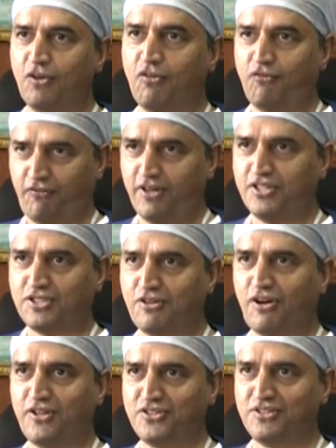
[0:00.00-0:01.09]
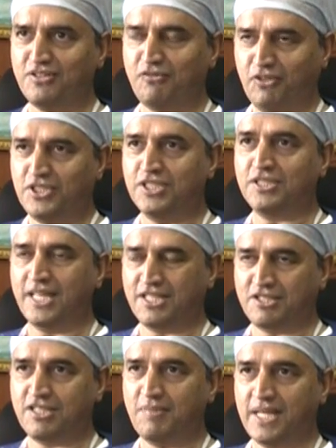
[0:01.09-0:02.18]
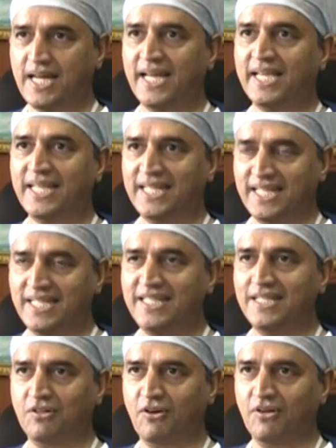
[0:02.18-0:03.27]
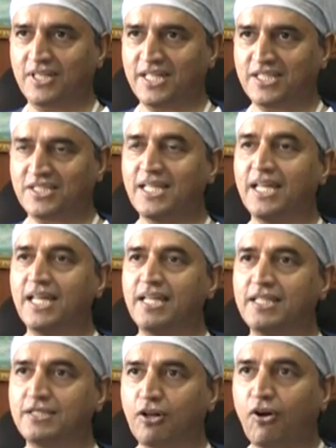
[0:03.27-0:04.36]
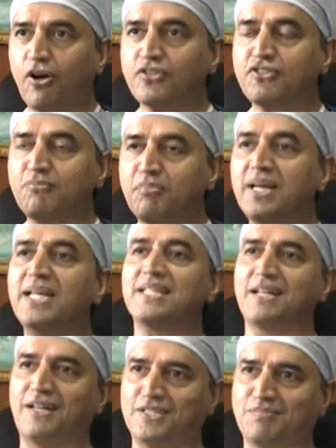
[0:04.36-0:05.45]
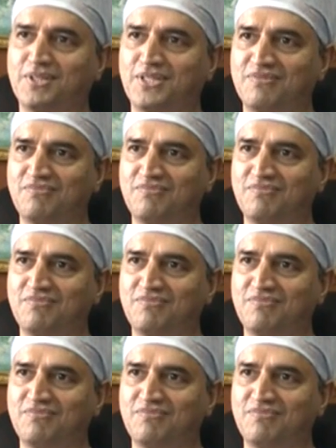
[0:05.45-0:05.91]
First cost, which is extremely high in Indian context, is the cost of building the hospital.